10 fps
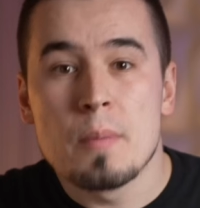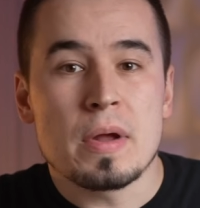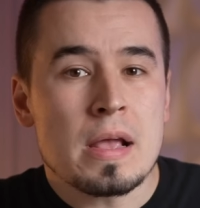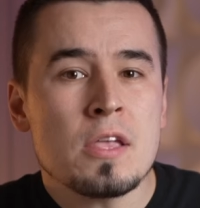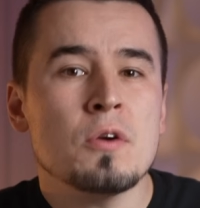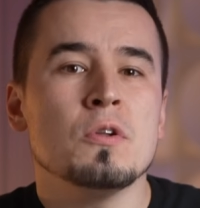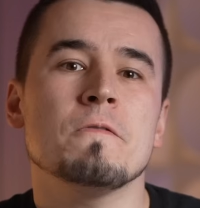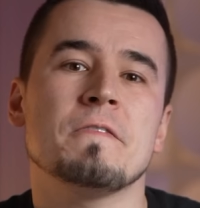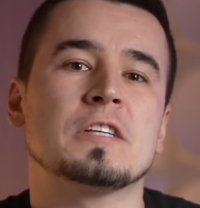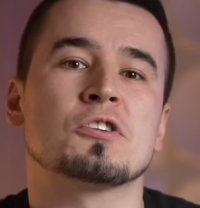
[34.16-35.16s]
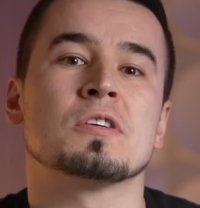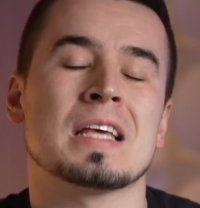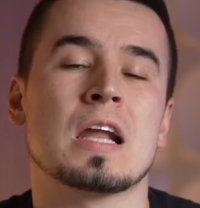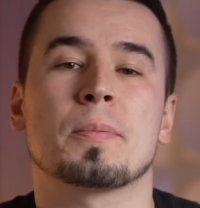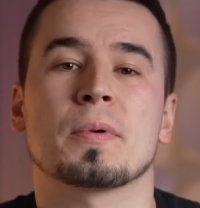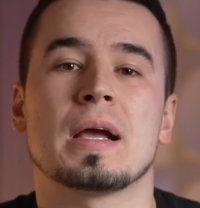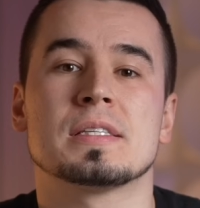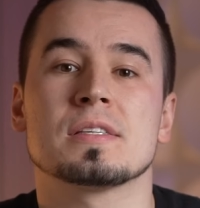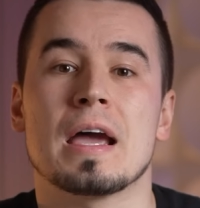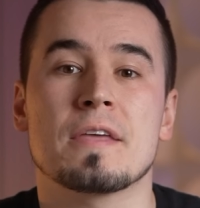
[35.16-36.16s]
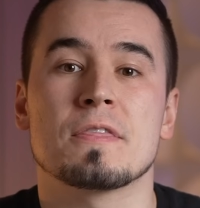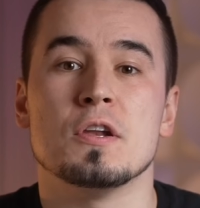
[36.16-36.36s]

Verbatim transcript: bringing you new features and upgrades like the